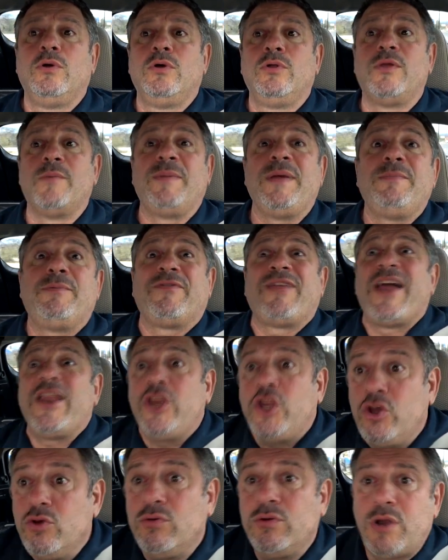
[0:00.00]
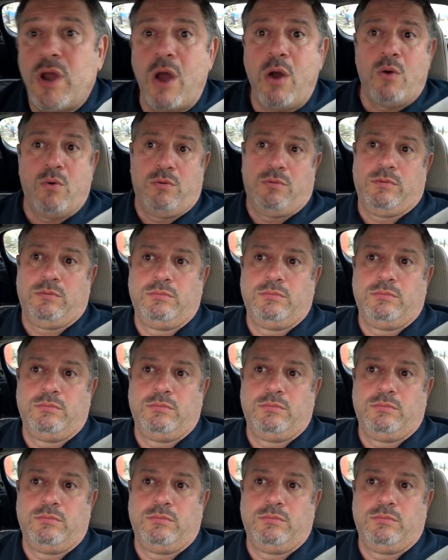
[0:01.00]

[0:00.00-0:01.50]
the people that you know